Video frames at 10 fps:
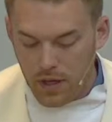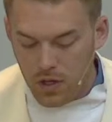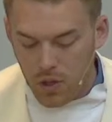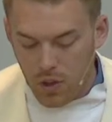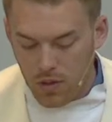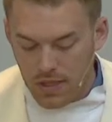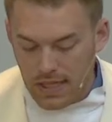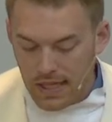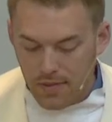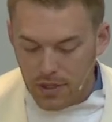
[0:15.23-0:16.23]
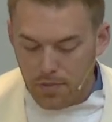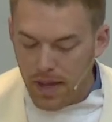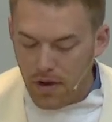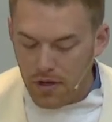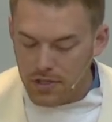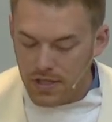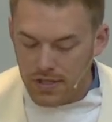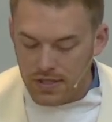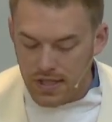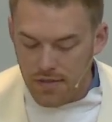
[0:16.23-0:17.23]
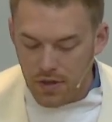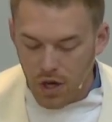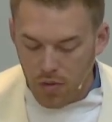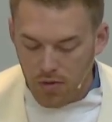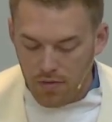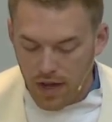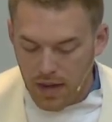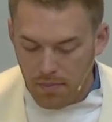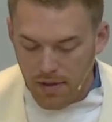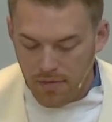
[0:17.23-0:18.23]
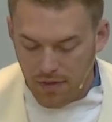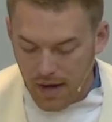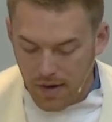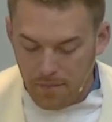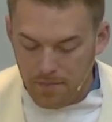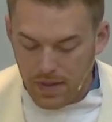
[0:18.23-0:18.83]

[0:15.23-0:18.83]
than gold, which perishes even though refined by fire,